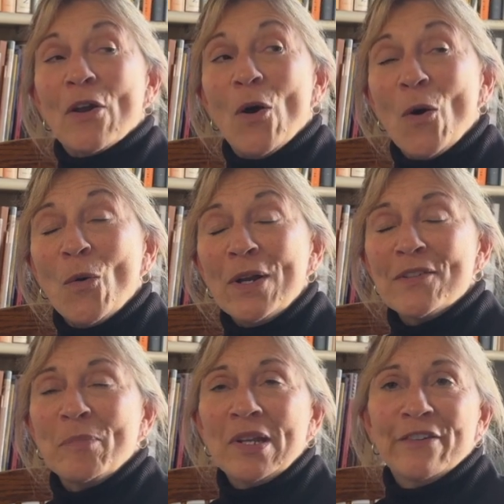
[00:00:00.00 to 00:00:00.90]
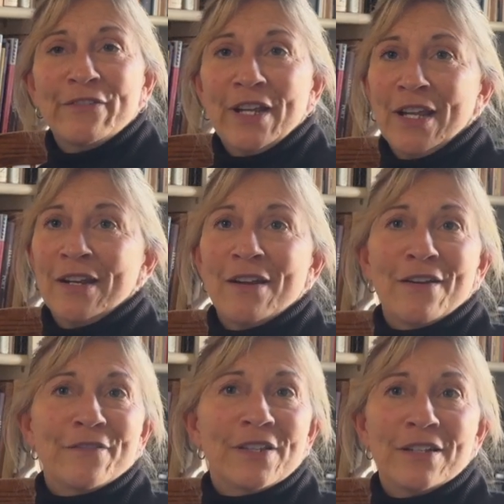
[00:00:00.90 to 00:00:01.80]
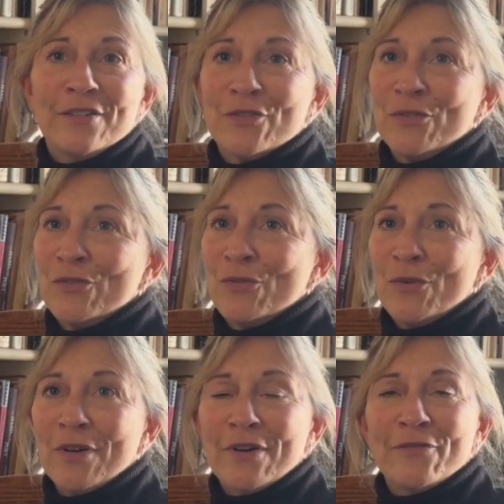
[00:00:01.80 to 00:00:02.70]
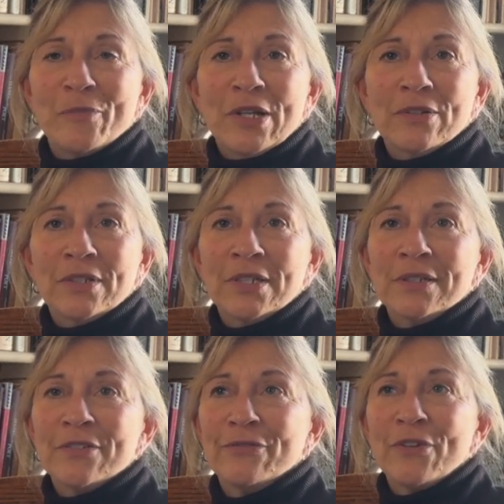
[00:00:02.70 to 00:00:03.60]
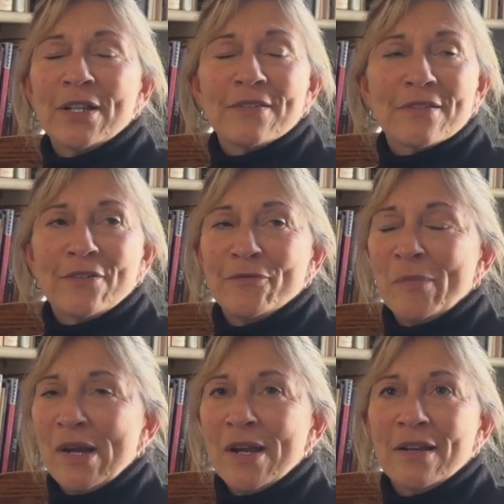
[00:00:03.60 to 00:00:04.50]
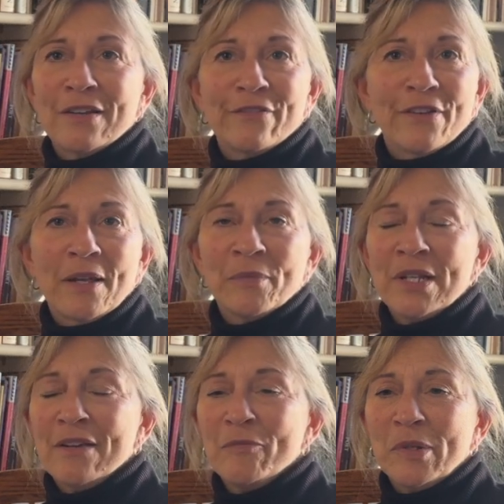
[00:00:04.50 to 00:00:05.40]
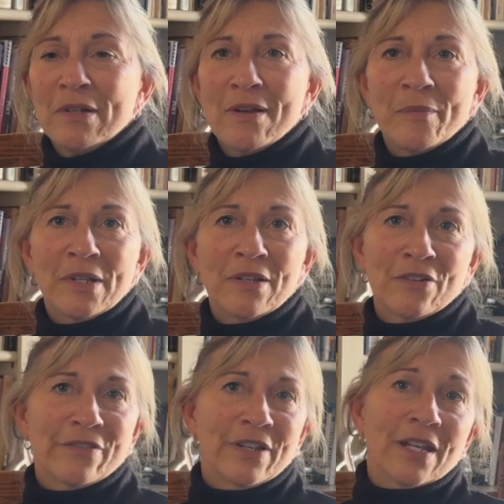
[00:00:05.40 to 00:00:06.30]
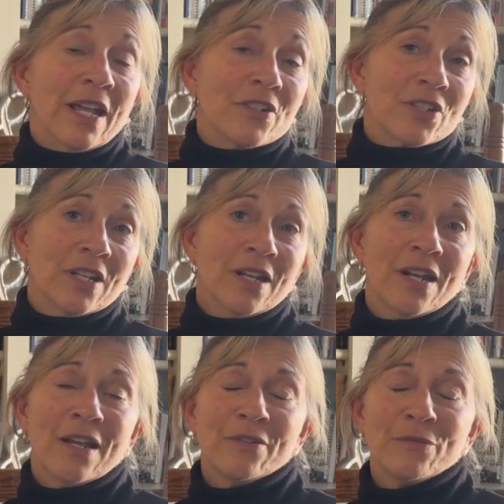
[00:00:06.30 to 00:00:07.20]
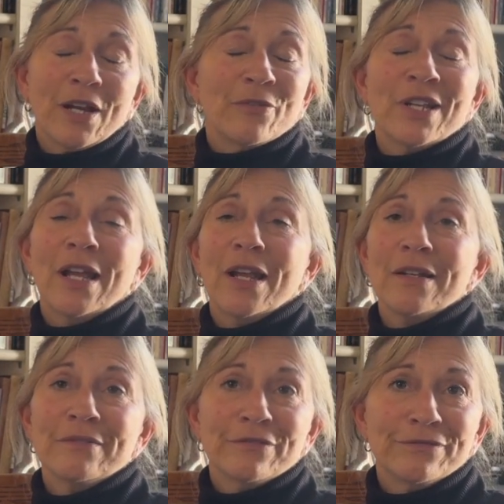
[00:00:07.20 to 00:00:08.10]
Always been a fan of the Eastern Shore of Maryland. Friends of mine and family have been coming here to vacation and recreate